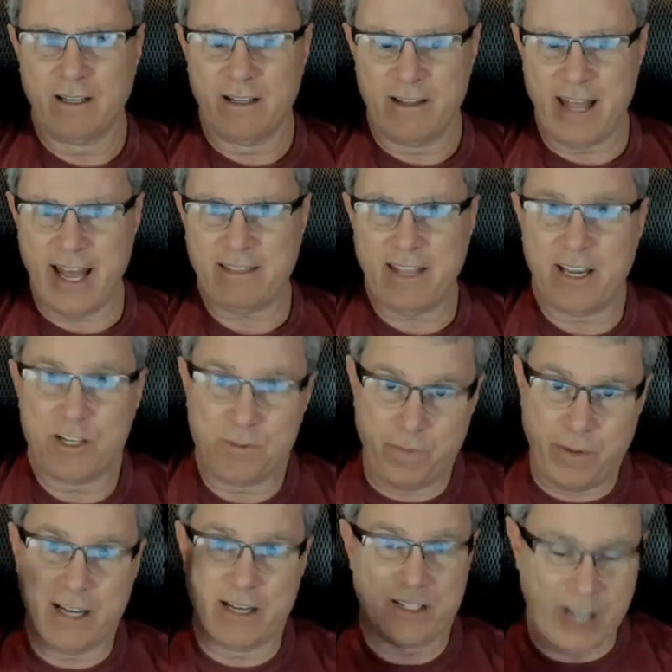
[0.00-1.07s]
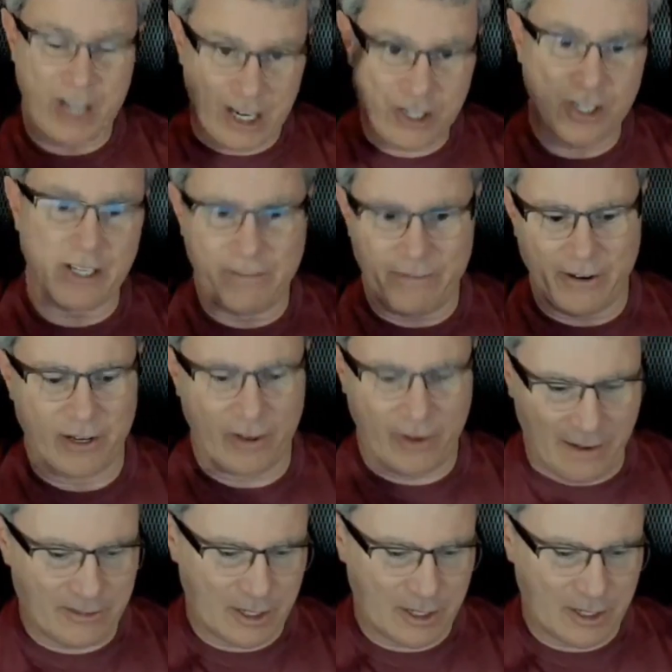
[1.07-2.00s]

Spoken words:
That thing is being essentially photographed.